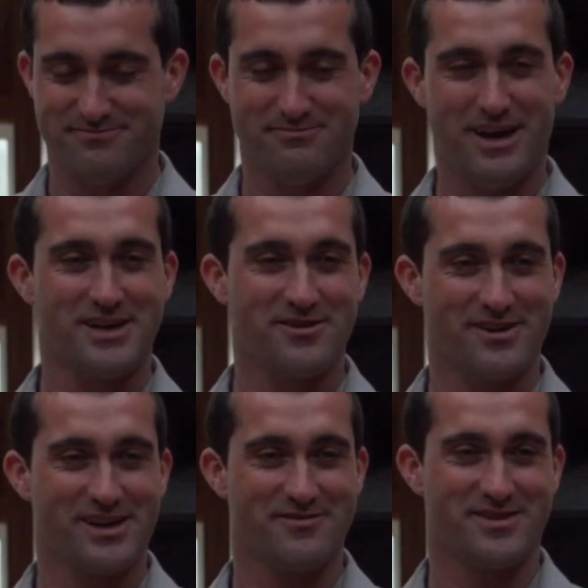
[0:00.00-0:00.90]

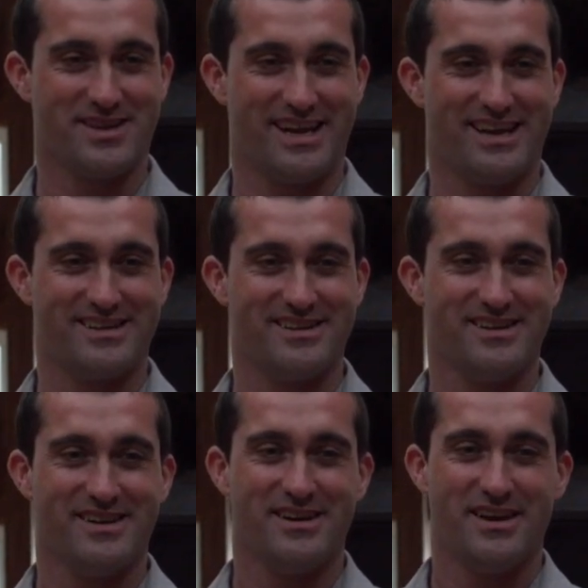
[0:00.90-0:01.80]
monitoring of the land
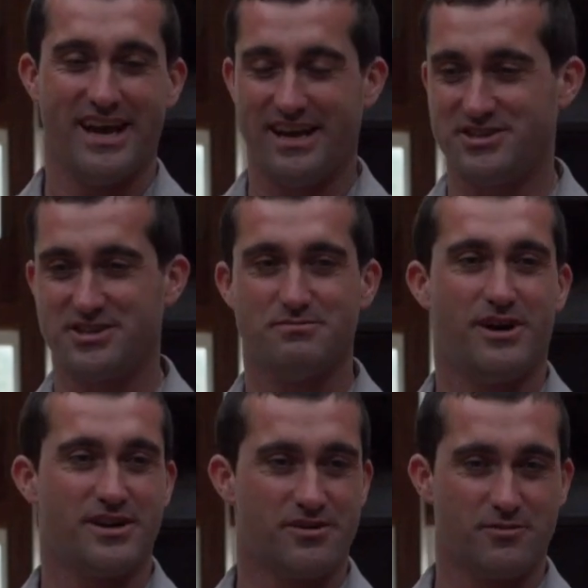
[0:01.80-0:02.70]
and just
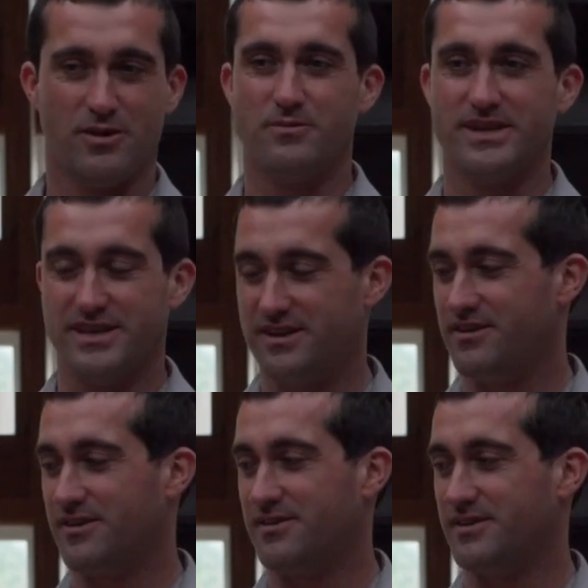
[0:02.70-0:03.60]
monitor what we did
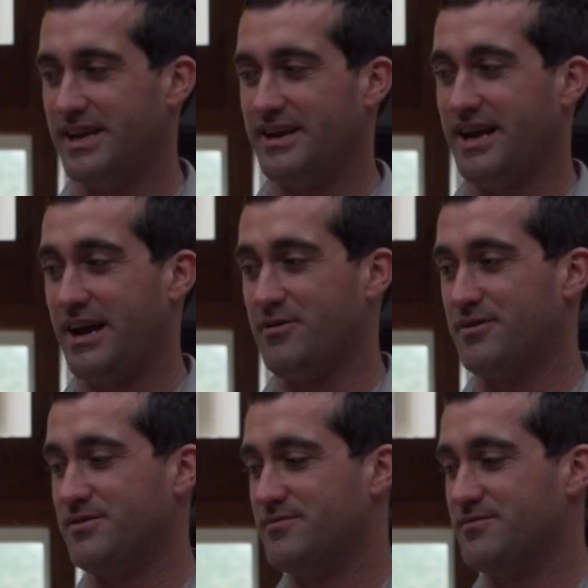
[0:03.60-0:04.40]
in our, in our